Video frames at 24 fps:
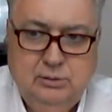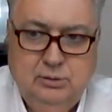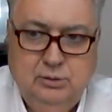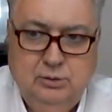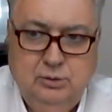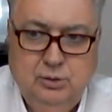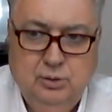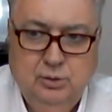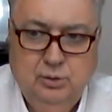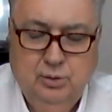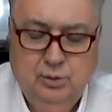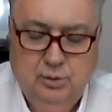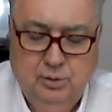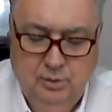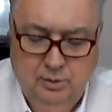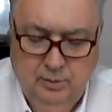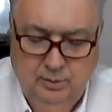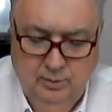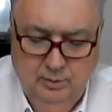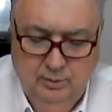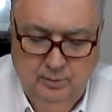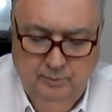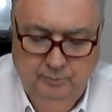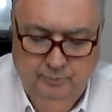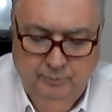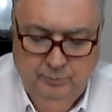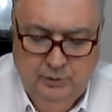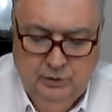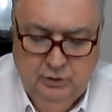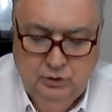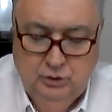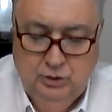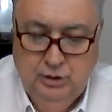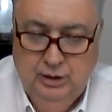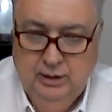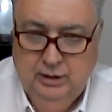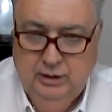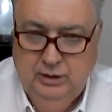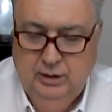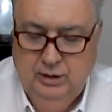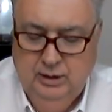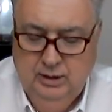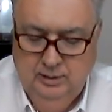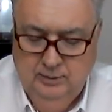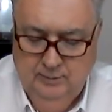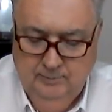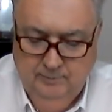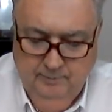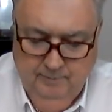your check yet.